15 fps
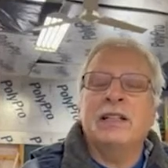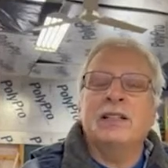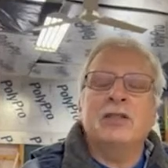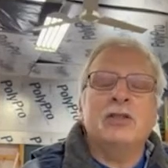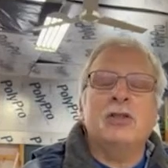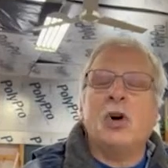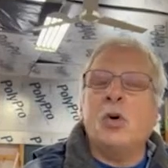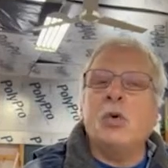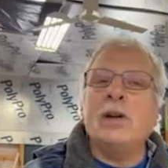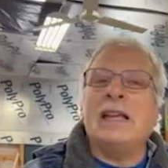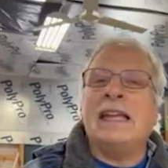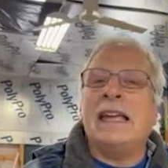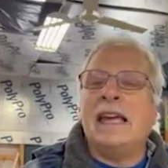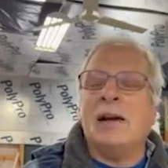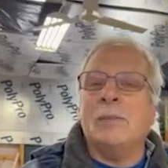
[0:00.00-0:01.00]
don't
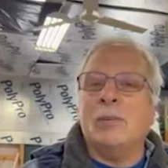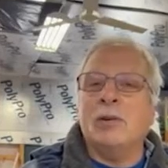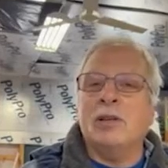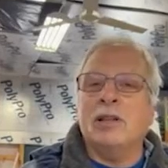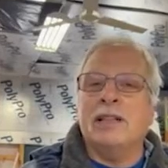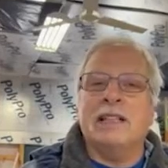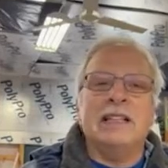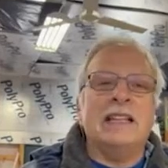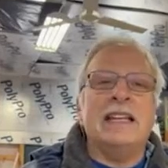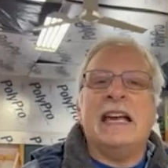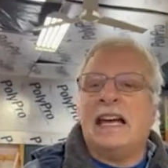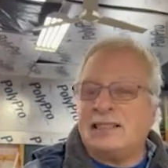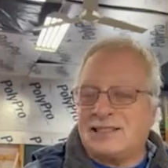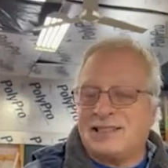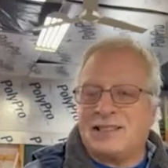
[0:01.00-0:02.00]
gamble and
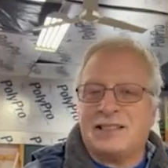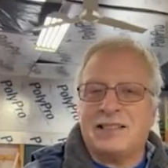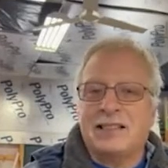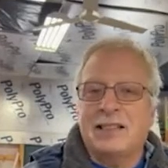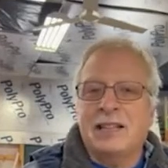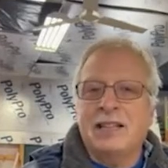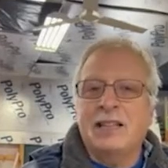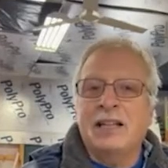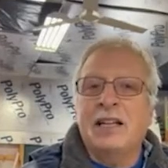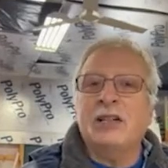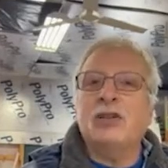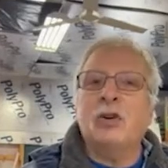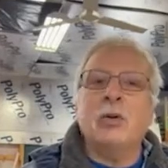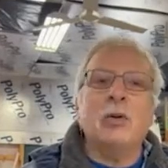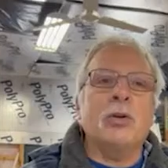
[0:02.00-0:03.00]
guess. And
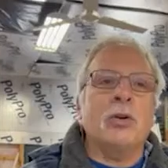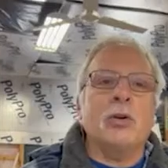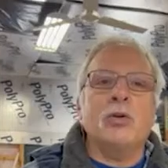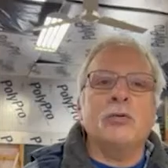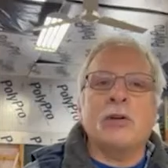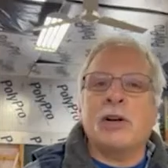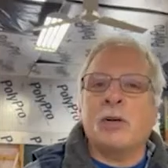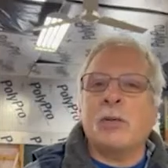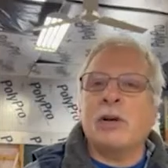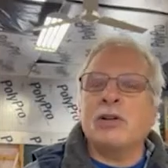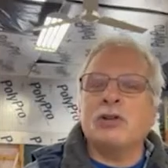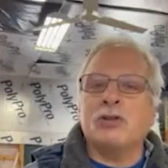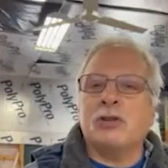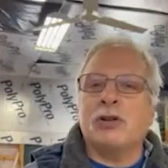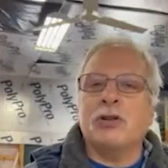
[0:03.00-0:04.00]
don't go right away
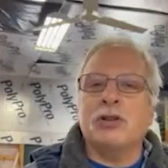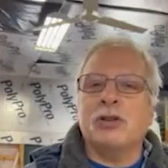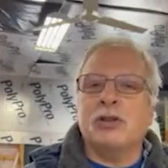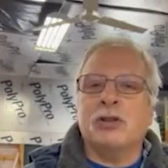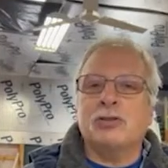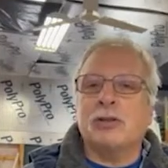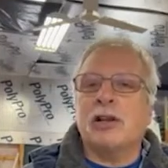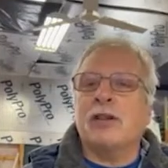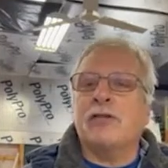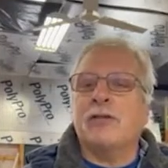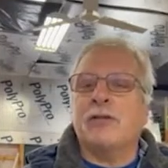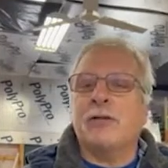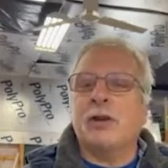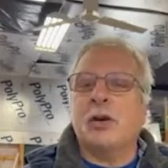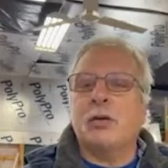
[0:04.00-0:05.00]
starting to try to
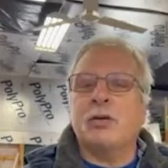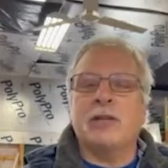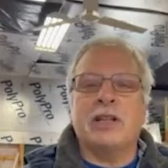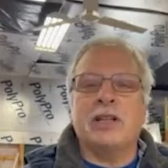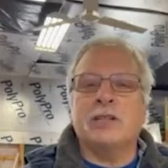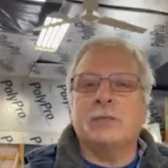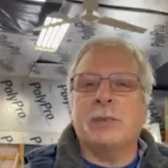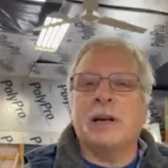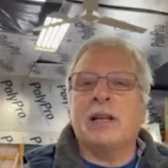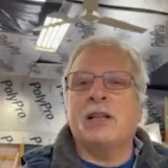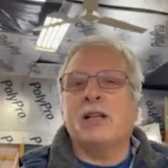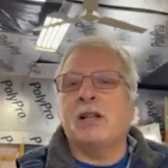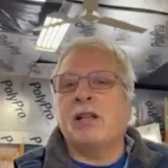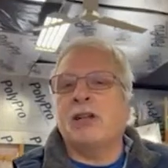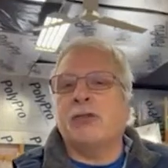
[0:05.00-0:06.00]
flow things by
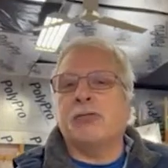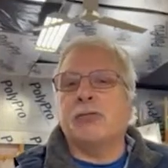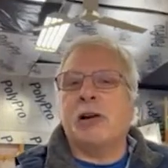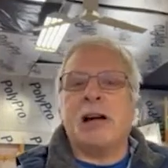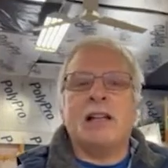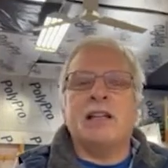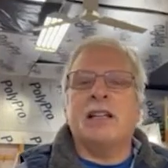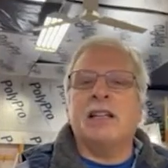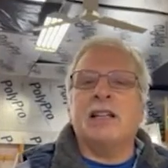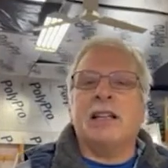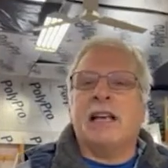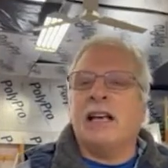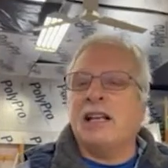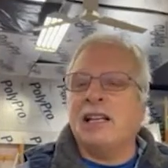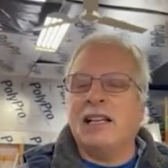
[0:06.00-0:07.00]
grinding the
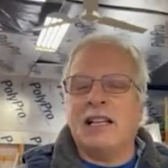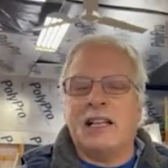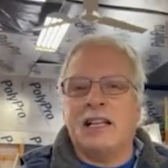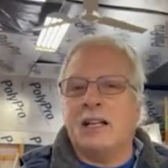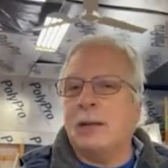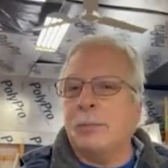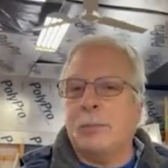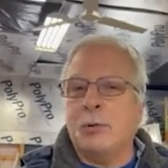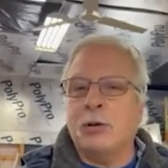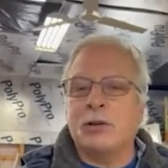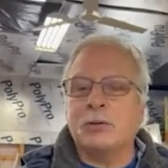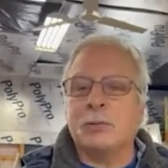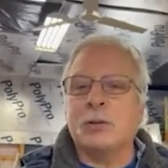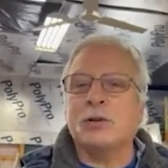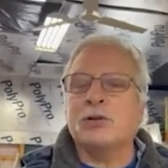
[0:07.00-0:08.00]
hell out of the
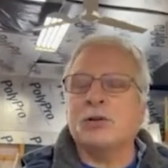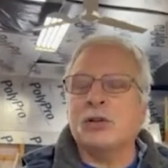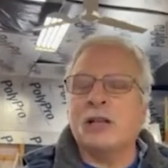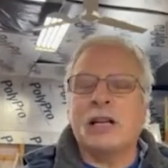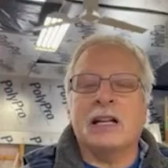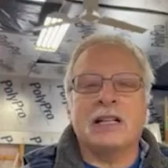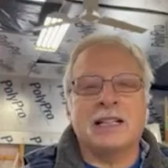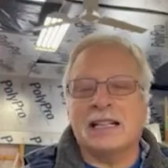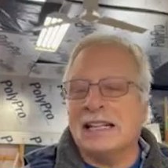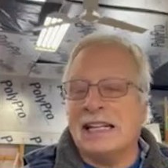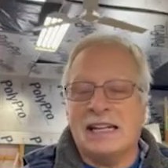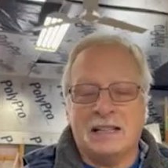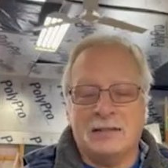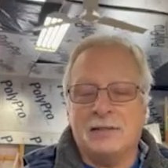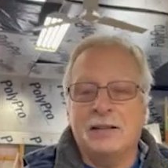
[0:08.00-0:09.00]
ports, because you're not gonna
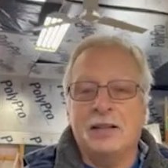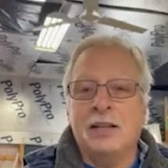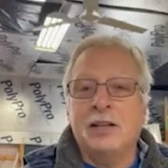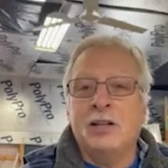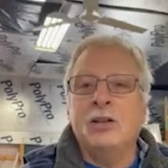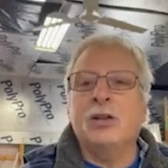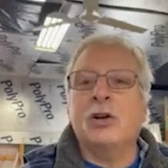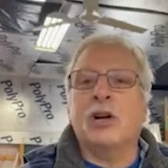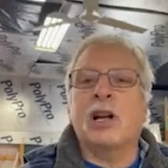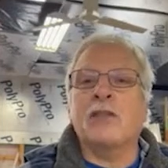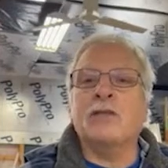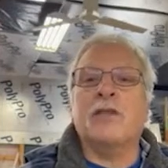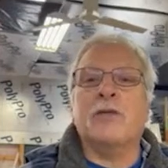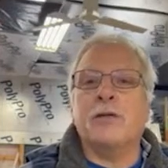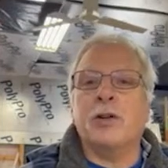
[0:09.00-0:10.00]
gain. You don't
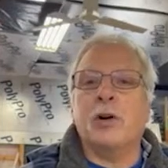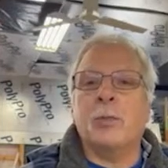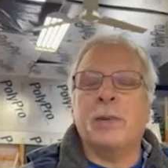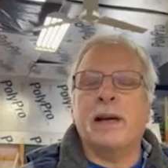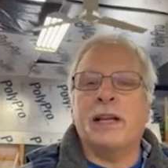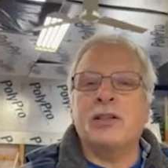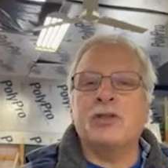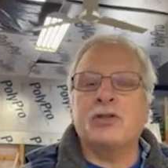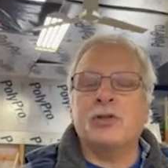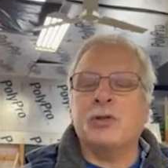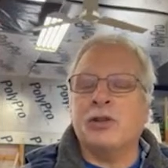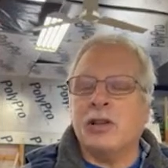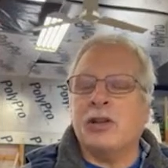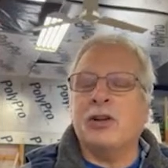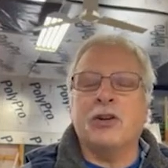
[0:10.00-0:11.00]
have a flow bench, you
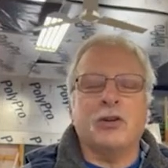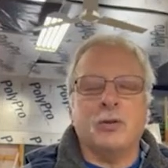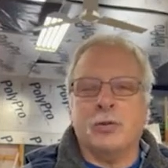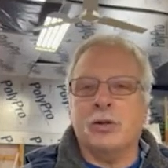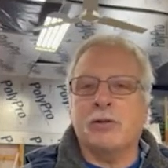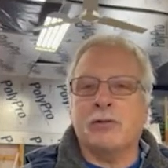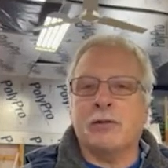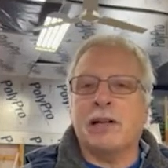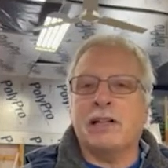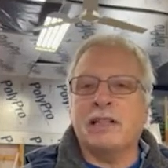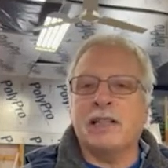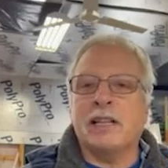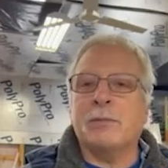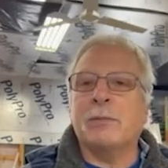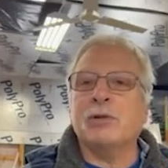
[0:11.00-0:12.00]
think you're doing the right
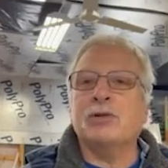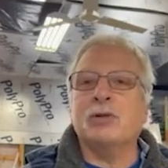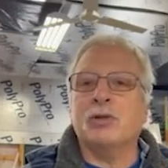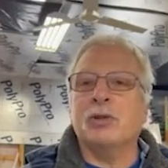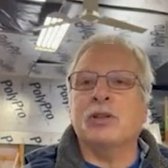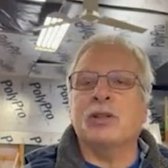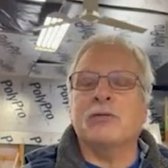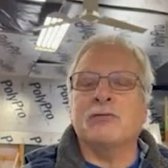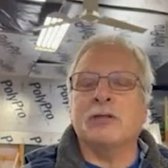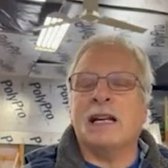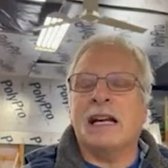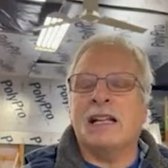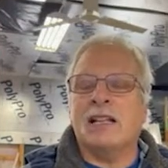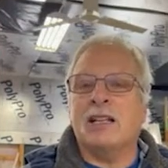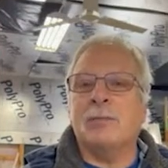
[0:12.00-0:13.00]
thing, but you could in
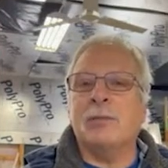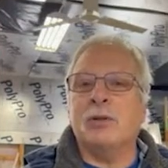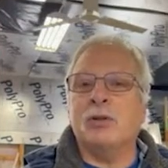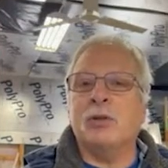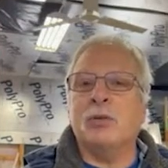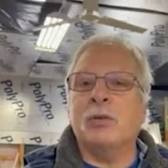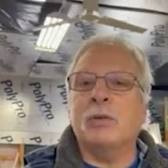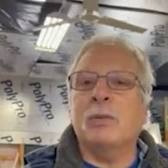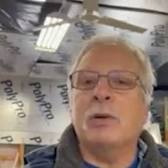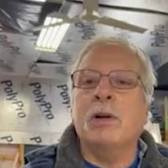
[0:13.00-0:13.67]
reality be doing